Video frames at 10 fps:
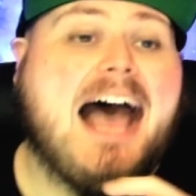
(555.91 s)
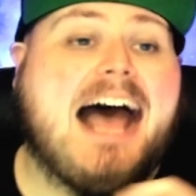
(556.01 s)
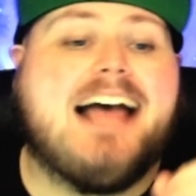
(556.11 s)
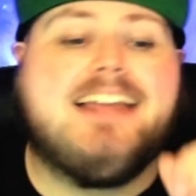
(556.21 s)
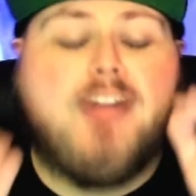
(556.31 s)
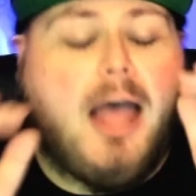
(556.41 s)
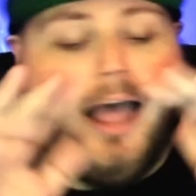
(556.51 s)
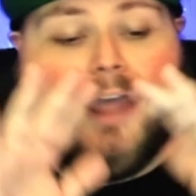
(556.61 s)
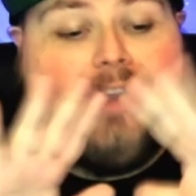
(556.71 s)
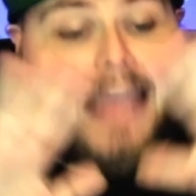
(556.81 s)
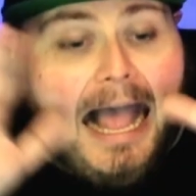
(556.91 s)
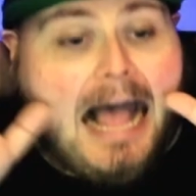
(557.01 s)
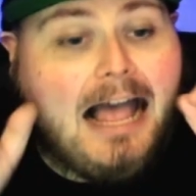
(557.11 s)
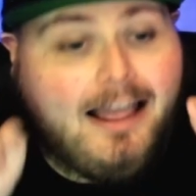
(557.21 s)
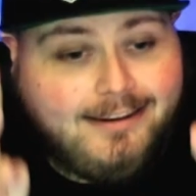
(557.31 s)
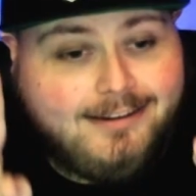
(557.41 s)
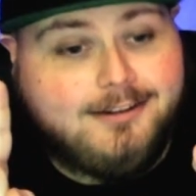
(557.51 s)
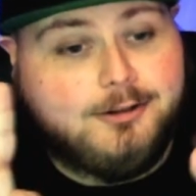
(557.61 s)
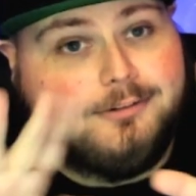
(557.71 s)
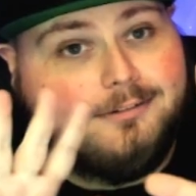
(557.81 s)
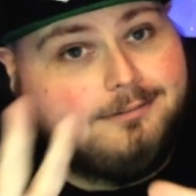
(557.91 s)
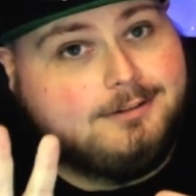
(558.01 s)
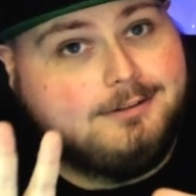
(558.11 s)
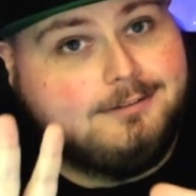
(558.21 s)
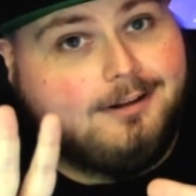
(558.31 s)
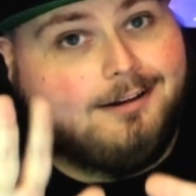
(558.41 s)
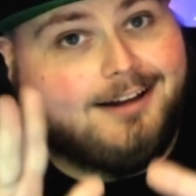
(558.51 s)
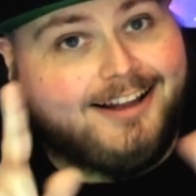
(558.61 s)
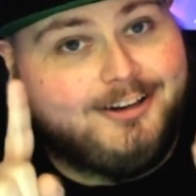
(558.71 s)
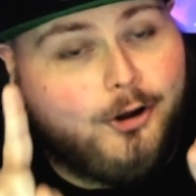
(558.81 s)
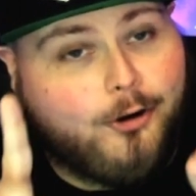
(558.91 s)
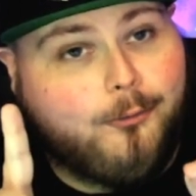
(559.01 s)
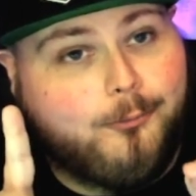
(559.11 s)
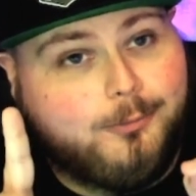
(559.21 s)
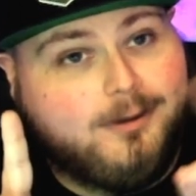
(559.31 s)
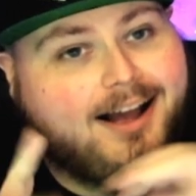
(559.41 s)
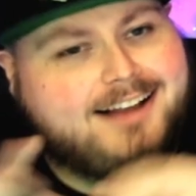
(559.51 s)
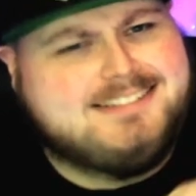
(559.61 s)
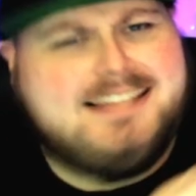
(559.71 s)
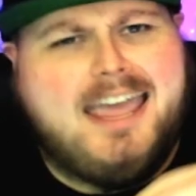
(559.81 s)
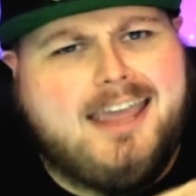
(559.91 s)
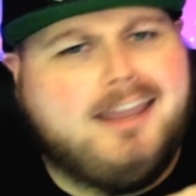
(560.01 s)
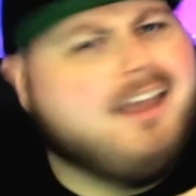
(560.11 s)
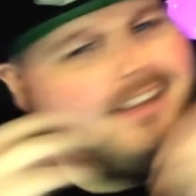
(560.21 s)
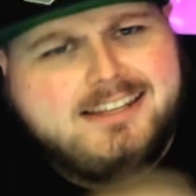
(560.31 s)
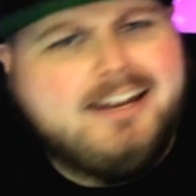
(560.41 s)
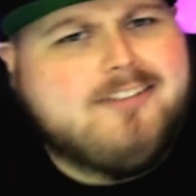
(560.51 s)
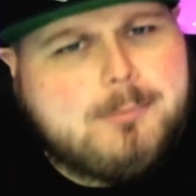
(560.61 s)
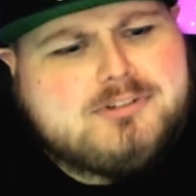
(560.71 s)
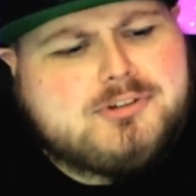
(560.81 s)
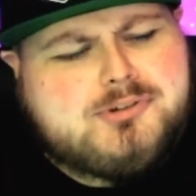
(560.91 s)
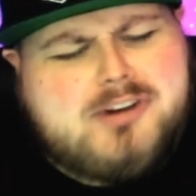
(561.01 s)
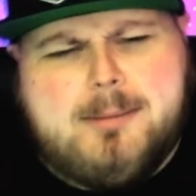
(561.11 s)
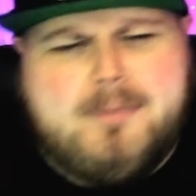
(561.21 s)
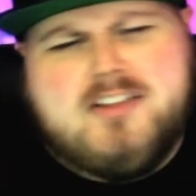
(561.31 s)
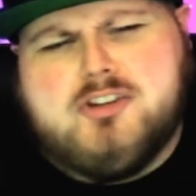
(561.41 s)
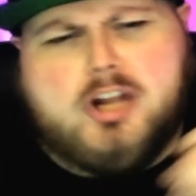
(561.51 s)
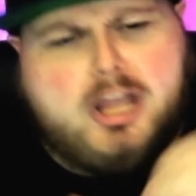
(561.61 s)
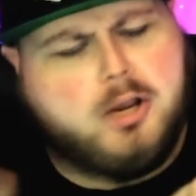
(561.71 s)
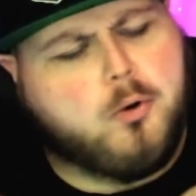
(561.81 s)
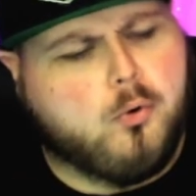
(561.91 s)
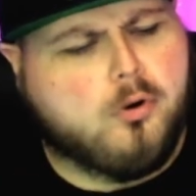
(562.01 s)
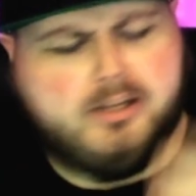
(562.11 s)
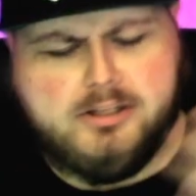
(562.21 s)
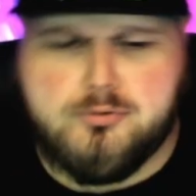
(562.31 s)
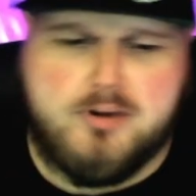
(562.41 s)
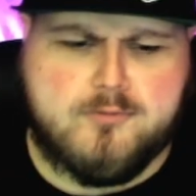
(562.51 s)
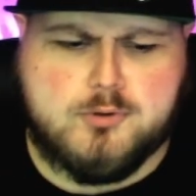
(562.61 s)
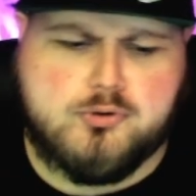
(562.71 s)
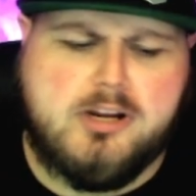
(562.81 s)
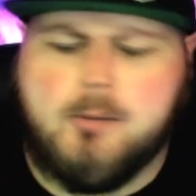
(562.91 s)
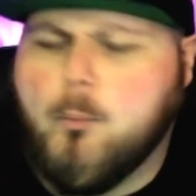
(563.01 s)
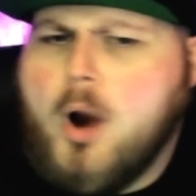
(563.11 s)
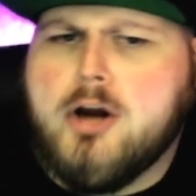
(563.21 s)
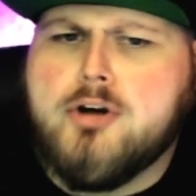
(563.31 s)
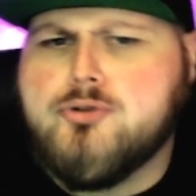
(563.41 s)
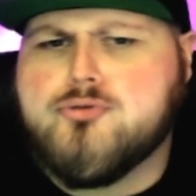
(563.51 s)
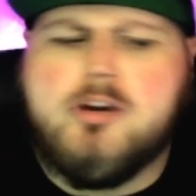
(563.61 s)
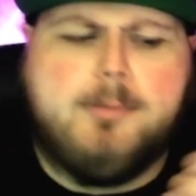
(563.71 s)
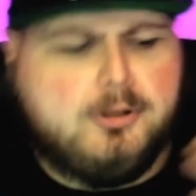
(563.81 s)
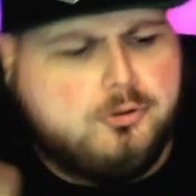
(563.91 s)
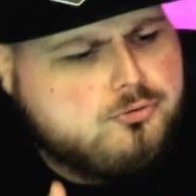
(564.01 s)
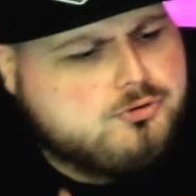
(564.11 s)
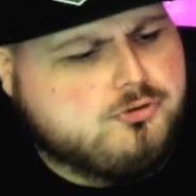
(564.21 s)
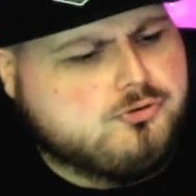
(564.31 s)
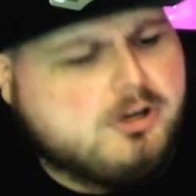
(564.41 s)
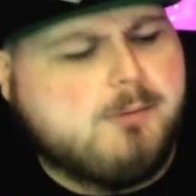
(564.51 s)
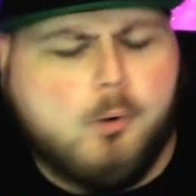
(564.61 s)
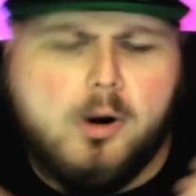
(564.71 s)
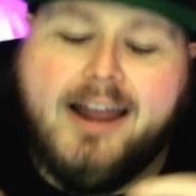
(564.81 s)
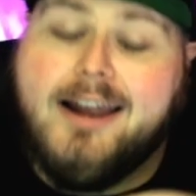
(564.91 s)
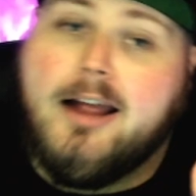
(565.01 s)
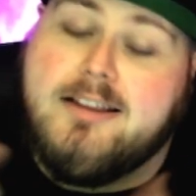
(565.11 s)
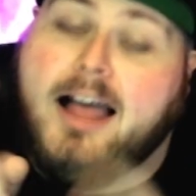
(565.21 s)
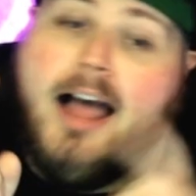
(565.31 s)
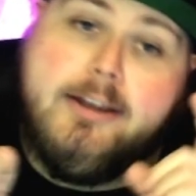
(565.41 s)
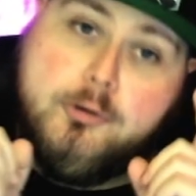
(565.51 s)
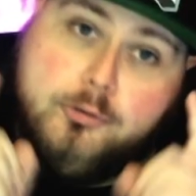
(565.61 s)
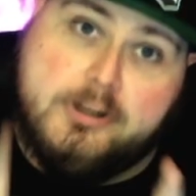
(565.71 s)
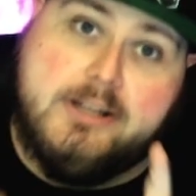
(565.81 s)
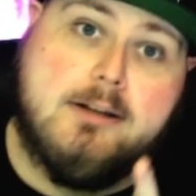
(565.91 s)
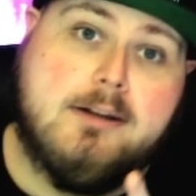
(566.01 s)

I, I, I, I know I say you never miss a stream. And then you're like, Ori, you never stream. Why aren't you streaming? You should stream more. And I, I agree.